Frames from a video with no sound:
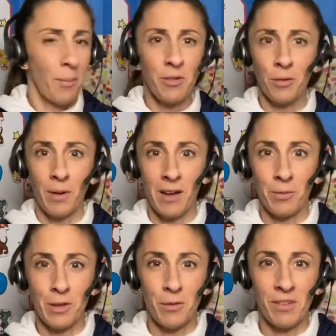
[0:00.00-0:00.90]
so I
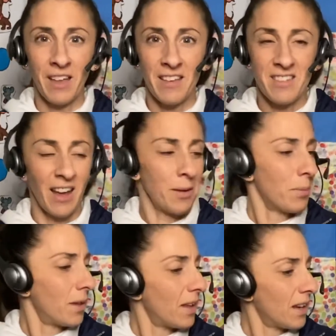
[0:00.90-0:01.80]
will use that
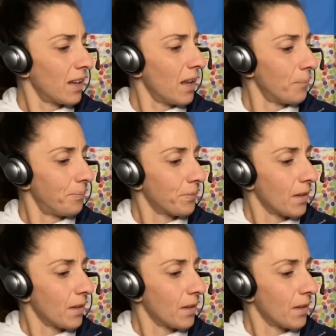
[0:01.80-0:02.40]
time and again.